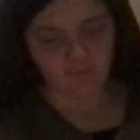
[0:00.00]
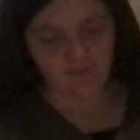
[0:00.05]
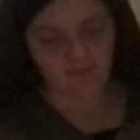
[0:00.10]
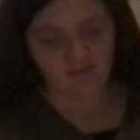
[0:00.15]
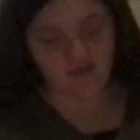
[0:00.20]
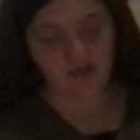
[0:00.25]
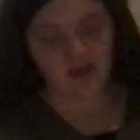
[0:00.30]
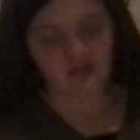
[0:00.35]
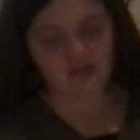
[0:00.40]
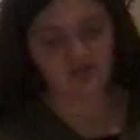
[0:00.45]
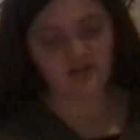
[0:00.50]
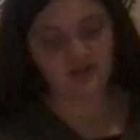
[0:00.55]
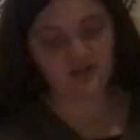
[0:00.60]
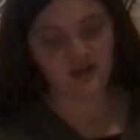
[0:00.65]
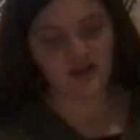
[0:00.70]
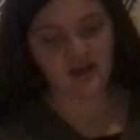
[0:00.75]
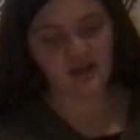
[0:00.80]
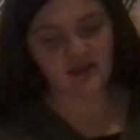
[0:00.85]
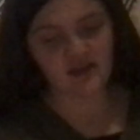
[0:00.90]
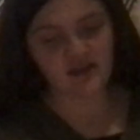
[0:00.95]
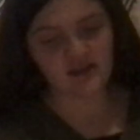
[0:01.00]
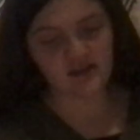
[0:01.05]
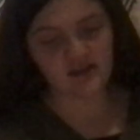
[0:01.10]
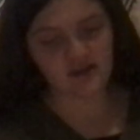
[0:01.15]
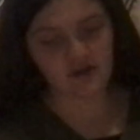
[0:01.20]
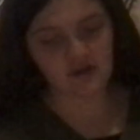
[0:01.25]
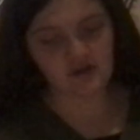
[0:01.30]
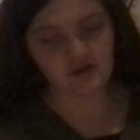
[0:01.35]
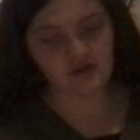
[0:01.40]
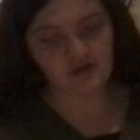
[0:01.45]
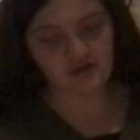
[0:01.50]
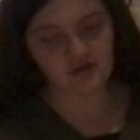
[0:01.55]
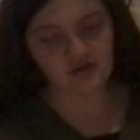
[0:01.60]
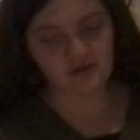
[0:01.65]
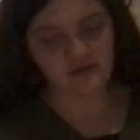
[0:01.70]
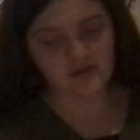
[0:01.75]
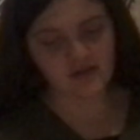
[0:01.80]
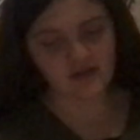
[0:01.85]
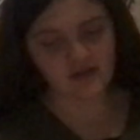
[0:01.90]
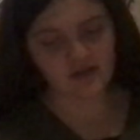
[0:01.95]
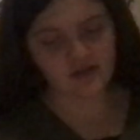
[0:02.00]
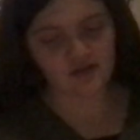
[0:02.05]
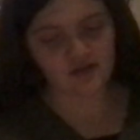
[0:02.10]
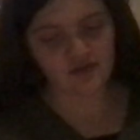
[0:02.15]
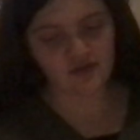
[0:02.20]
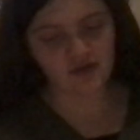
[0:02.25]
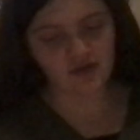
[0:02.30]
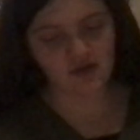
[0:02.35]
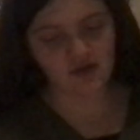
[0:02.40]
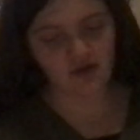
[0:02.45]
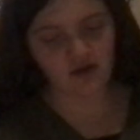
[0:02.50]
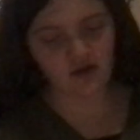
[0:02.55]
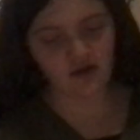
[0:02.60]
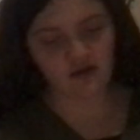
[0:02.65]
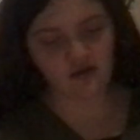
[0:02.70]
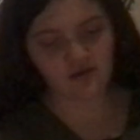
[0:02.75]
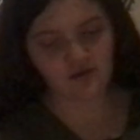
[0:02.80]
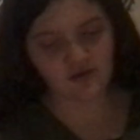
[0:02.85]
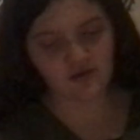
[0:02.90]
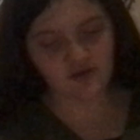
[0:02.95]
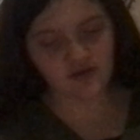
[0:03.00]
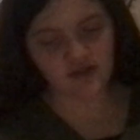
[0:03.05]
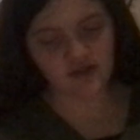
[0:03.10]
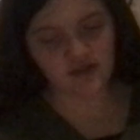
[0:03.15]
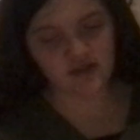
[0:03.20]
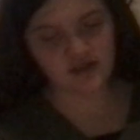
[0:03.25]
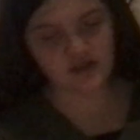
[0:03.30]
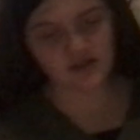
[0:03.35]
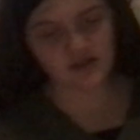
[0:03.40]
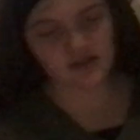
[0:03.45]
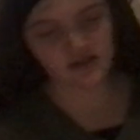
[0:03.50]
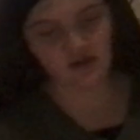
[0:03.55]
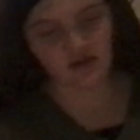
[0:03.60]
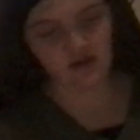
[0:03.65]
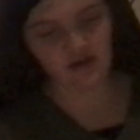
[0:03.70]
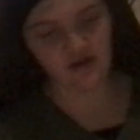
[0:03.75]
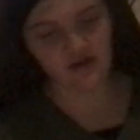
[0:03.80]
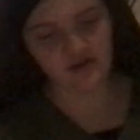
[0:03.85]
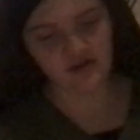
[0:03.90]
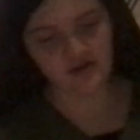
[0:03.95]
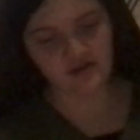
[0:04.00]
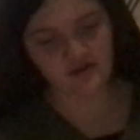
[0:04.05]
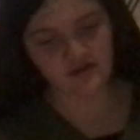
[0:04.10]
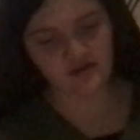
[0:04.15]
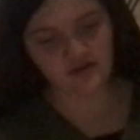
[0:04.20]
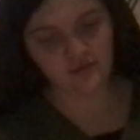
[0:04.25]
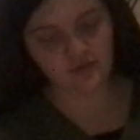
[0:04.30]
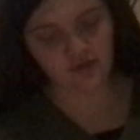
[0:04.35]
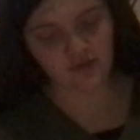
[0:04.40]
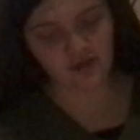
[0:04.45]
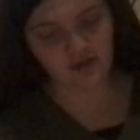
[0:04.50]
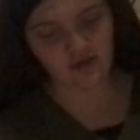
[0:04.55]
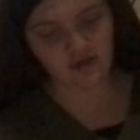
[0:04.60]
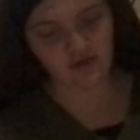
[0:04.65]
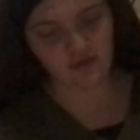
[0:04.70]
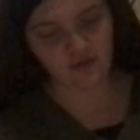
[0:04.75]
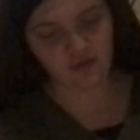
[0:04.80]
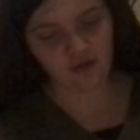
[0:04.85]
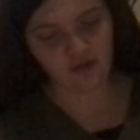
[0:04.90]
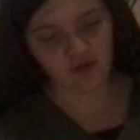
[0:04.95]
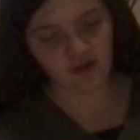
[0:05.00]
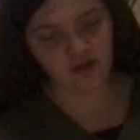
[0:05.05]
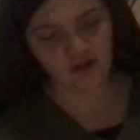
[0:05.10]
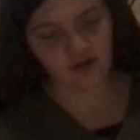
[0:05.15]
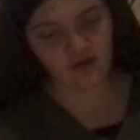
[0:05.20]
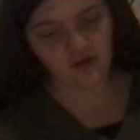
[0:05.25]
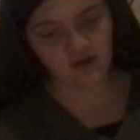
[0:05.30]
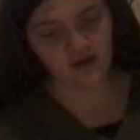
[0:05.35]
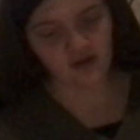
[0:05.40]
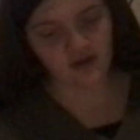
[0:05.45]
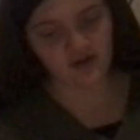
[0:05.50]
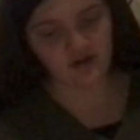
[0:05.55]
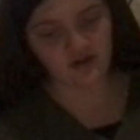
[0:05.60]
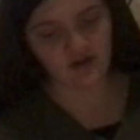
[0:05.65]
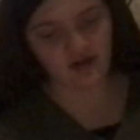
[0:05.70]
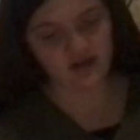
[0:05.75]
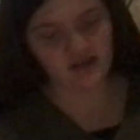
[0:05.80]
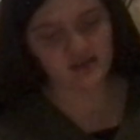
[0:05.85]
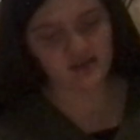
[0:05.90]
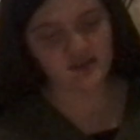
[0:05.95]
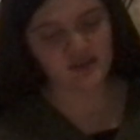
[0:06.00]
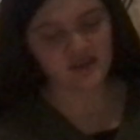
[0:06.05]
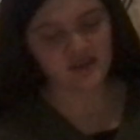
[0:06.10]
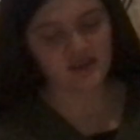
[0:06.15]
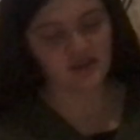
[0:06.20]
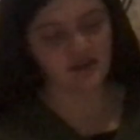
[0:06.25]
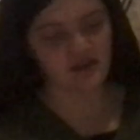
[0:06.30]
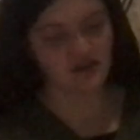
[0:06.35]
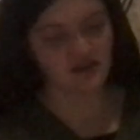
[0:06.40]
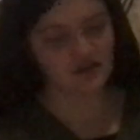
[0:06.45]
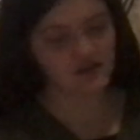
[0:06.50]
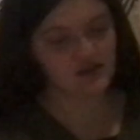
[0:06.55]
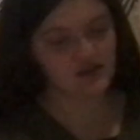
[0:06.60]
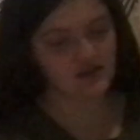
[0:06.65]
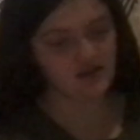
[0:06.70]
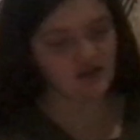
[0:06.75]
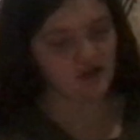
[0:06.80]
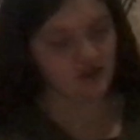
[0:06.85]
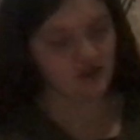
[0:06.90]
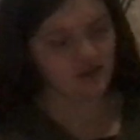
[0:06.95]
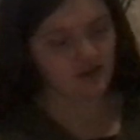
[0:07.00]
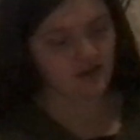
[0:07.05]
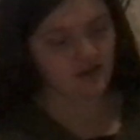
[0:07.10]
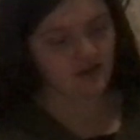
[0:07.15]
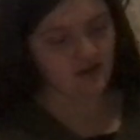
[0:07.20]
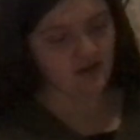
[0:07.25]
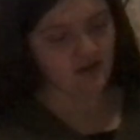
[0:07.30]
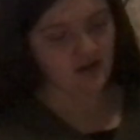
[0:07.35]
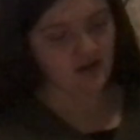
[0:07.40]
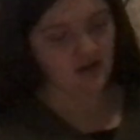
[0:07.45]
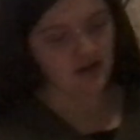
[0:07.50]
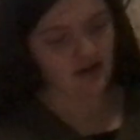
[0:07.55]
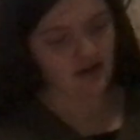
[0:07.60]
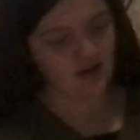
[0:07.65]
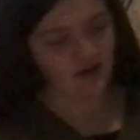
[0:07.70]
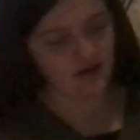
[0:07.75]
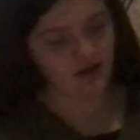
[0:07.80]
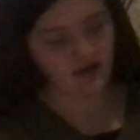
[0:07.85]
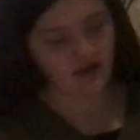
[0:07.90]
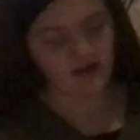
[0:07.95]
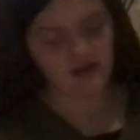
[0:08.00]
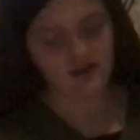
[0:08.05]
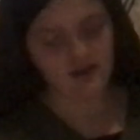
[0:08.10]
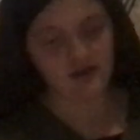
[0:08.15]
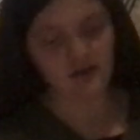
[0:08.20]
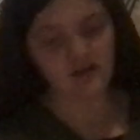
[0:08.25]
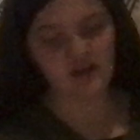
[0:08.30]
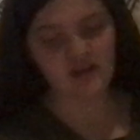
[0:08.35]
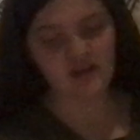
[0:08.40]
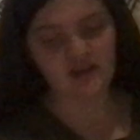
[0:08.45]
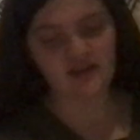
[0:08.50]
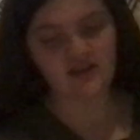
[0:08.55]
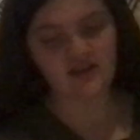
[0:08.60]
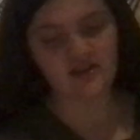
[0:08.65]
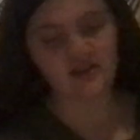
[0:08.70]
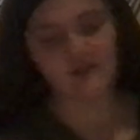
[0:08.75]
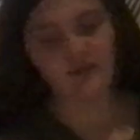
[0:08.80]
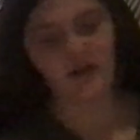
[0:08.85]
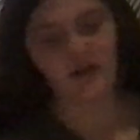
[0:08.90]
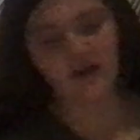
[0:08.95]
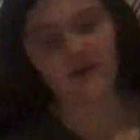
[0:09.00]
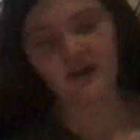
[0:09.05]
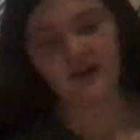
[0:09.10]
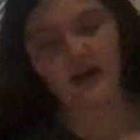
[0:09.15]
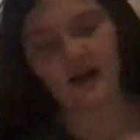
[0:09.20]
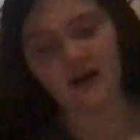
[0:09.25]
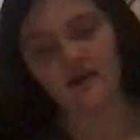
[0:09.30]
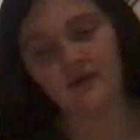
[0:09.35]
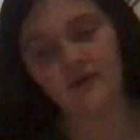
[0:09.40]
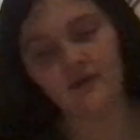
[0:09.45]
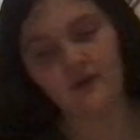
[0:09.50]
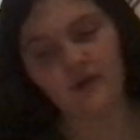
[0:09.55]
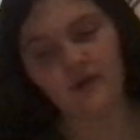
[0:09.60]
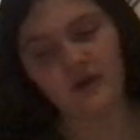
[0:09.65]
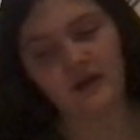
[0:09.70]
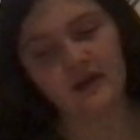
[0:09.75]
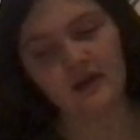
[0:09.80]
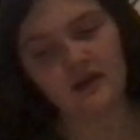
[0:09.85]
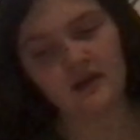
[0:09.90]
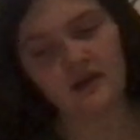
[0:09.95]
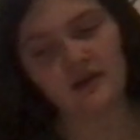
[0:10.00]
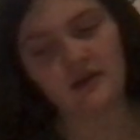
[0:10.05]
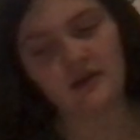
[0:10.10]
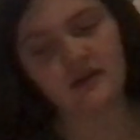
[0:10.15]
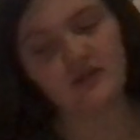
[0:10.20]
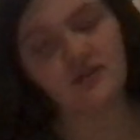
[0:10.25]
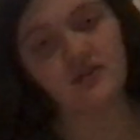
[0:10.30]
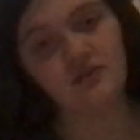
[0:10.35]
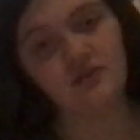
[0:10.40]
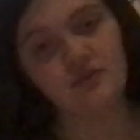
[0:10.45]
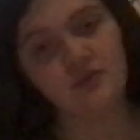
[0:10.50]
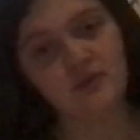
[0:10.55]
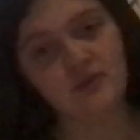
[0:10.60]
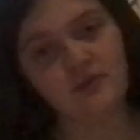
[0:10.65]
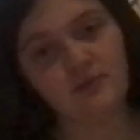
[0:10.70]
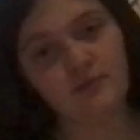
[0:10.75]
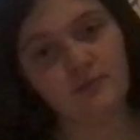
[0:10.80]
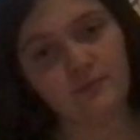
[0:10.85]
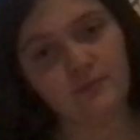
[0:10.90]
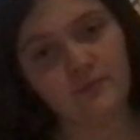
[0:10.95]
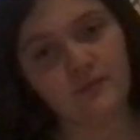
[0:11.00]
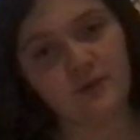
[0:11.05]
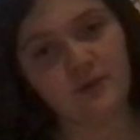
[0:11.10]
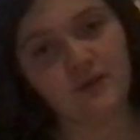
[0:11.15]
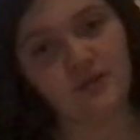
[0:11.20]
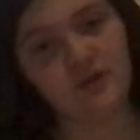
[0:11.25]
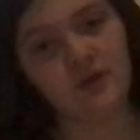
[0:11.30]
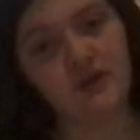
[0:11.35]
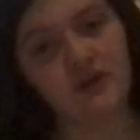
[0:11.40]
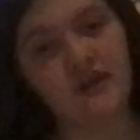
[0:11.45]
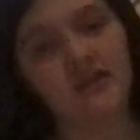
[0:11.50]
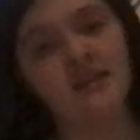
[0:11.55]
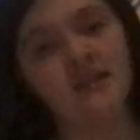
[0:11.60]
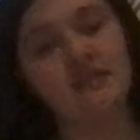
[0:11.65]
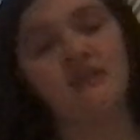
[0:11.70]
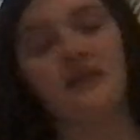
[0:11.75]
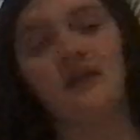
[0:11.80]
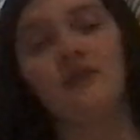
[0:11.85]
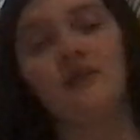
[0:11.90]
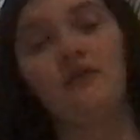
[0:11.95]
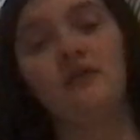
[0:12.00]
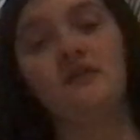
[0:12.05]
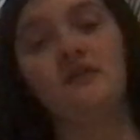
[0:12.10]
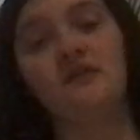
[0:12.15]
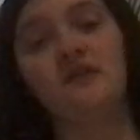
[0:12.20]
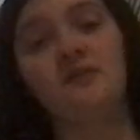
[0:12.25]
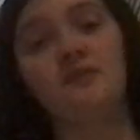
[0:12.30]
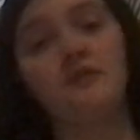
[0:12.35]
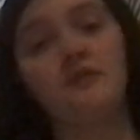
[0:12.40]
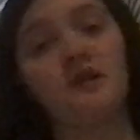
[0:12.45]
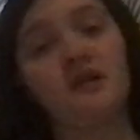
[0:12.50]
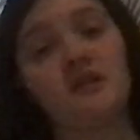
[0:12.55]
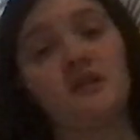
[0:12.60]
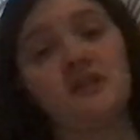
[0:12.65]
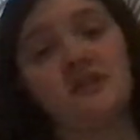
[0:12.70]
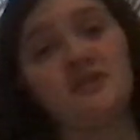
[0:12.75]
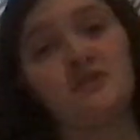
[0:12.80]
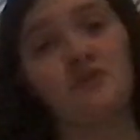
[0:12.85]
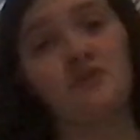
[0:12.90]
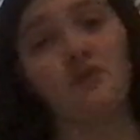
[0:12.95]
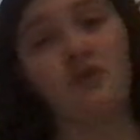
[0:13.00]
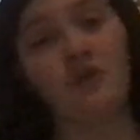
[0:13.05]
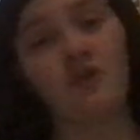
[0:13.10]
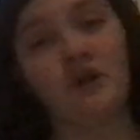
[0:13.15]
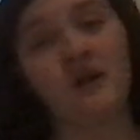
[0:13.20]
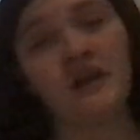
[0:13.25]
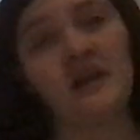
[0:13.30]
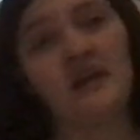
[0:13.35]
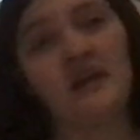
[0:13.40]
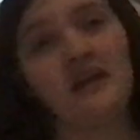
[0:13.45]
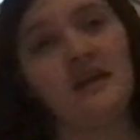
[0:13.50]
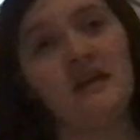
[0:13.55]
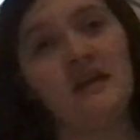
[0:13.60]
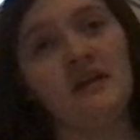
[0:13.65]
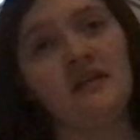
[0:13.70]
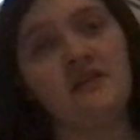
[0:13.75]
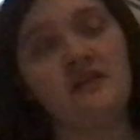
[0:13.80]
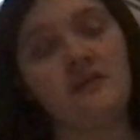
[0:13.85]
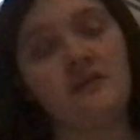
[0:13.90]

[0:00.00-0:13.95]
Give thanks in all circumstances, for God, for this is God's will for you in Christ Jesus. And that talks about how to rejoice and always give praise to the Lord. You